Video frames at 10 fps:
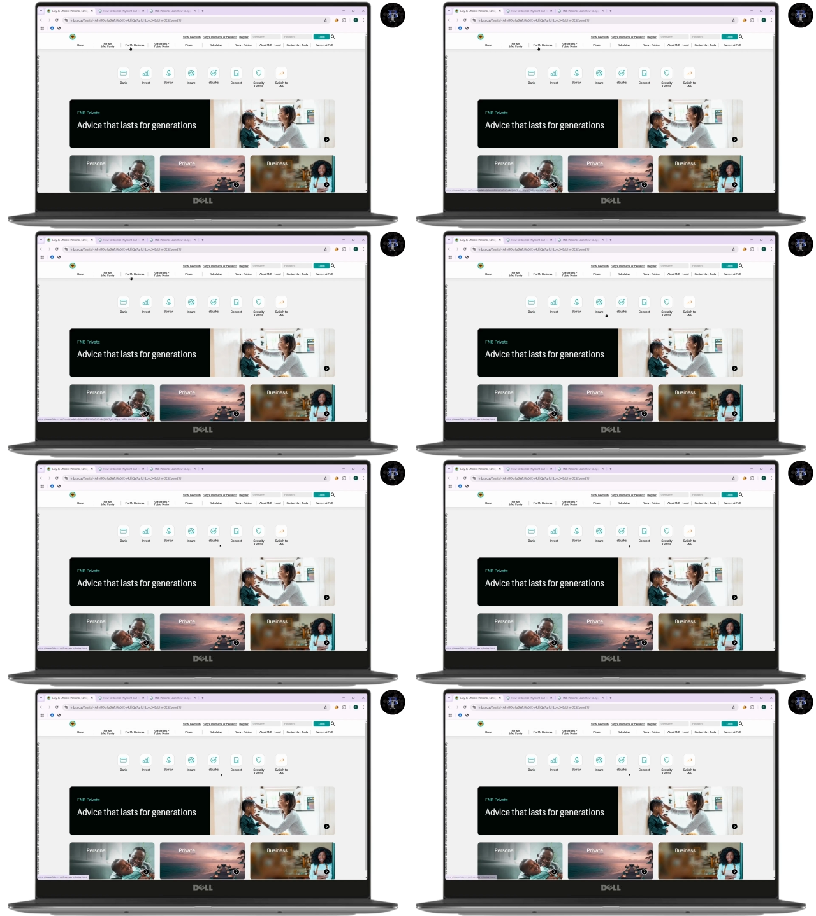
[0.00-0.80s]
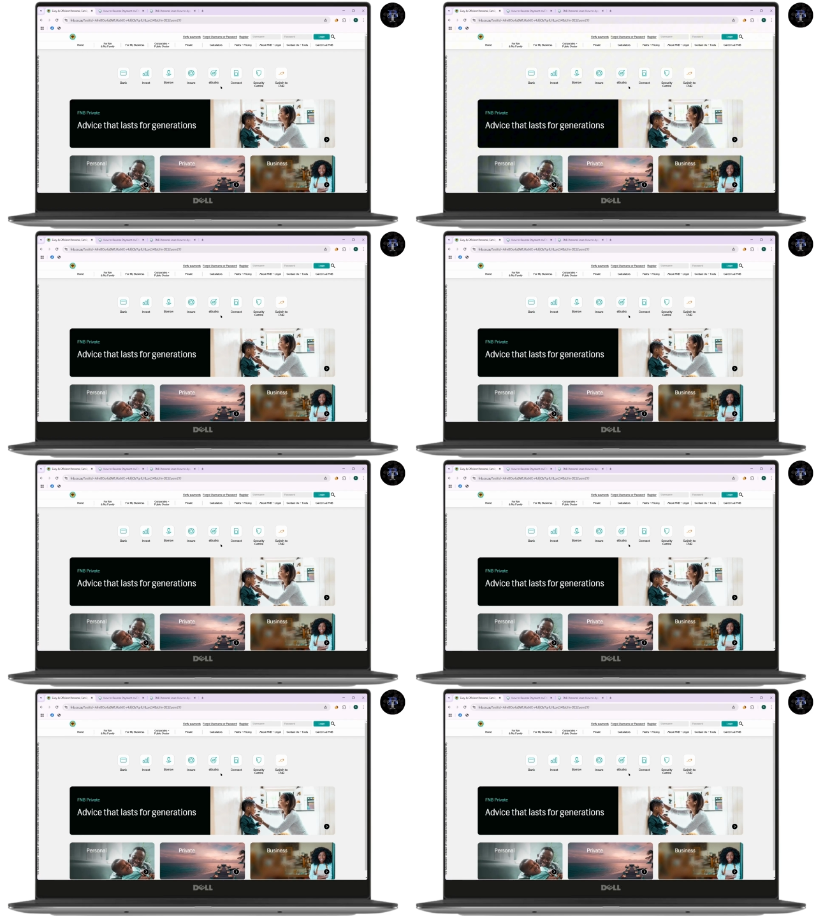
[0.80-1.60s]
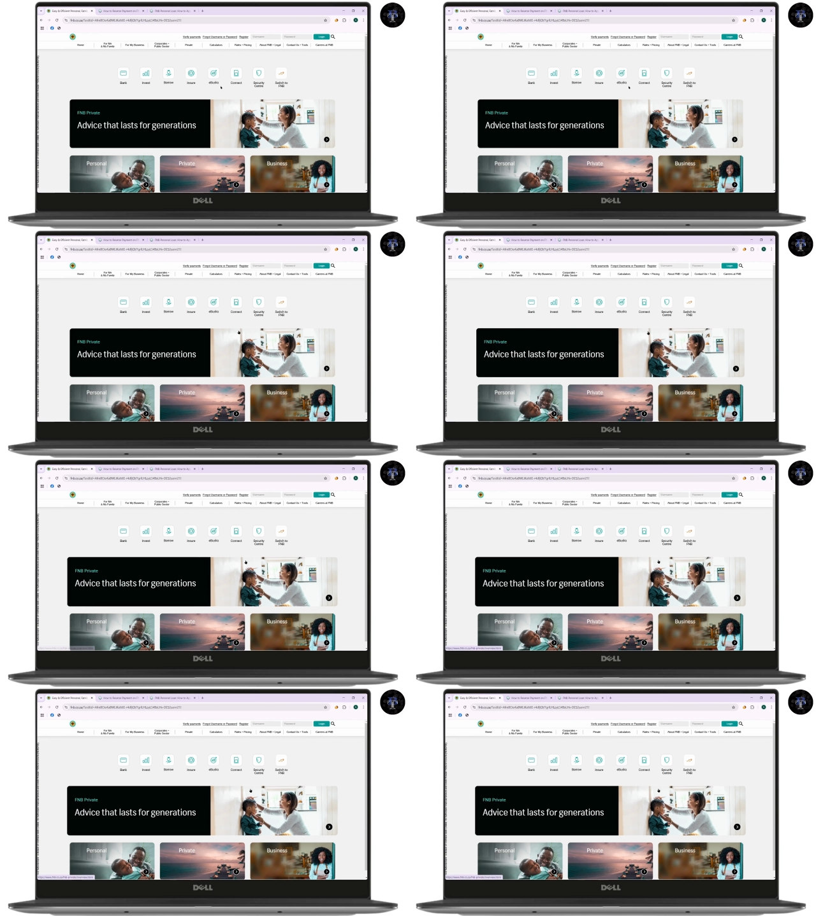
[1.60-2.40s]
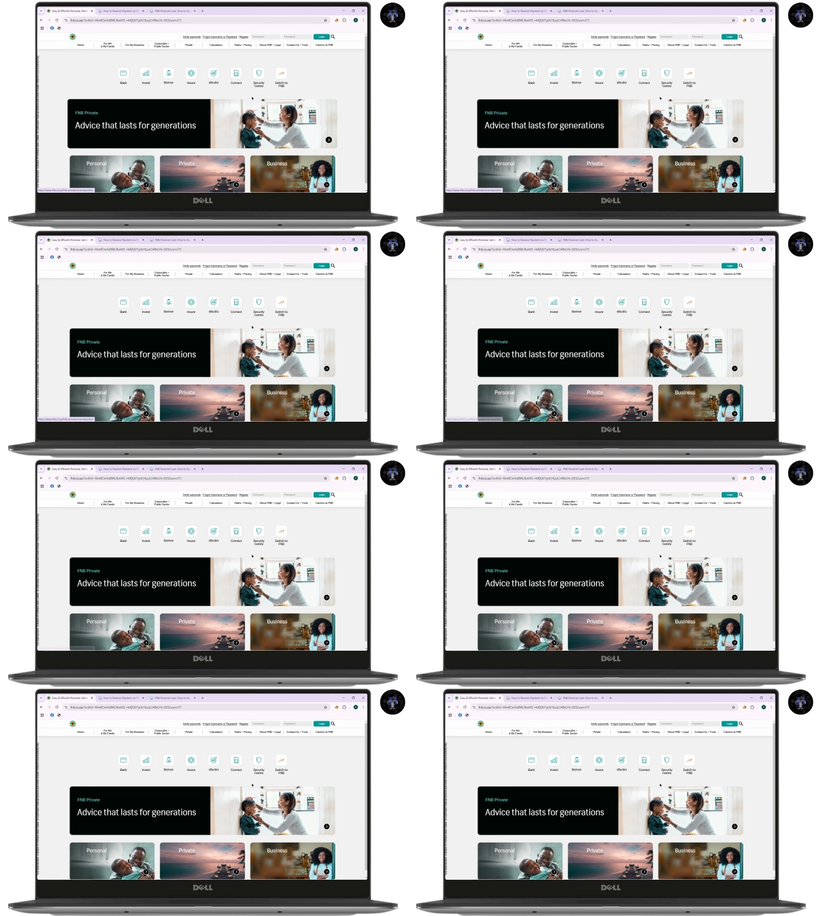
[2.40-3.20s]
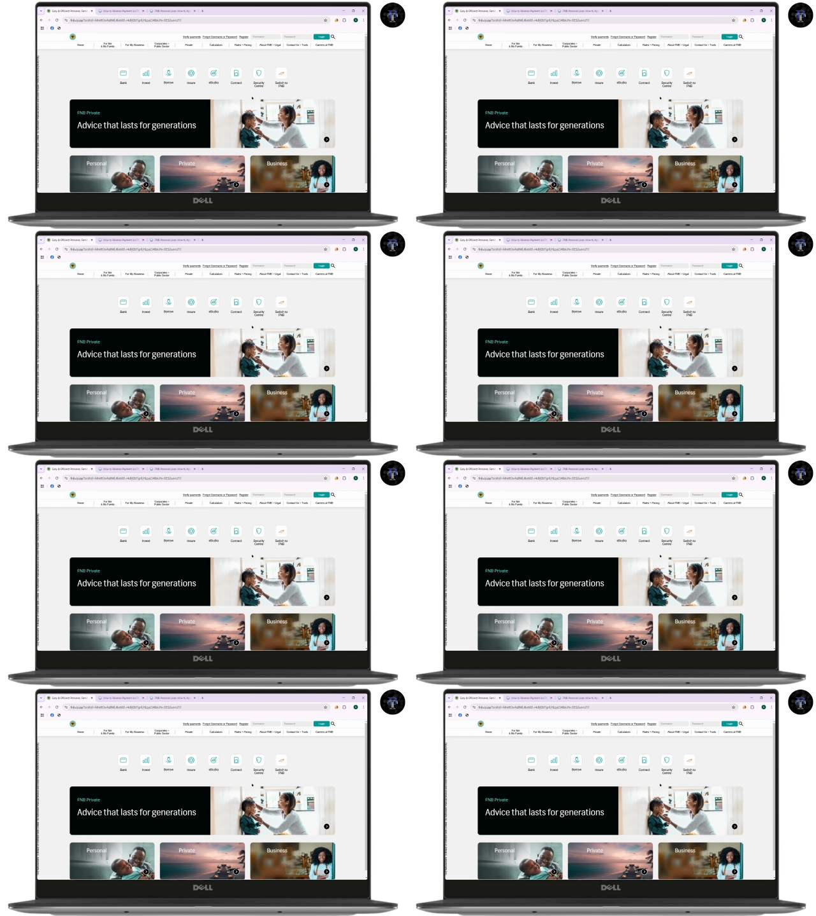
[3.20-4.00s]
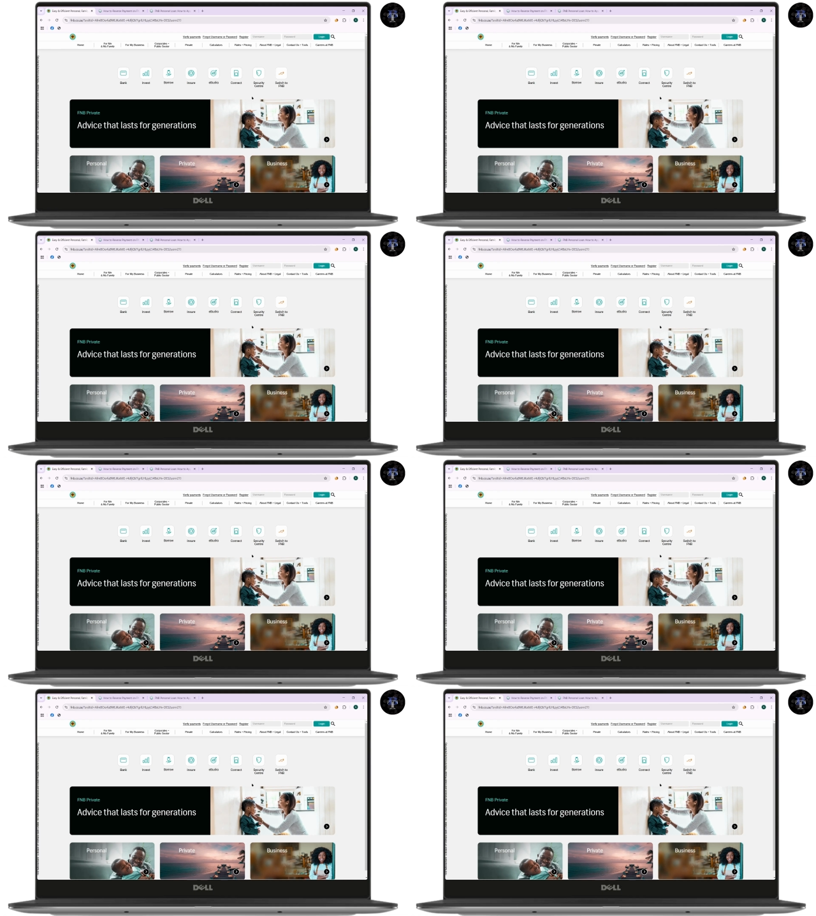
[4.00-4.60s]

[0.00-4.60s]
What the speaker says: No face is visible, so there are no lips to read.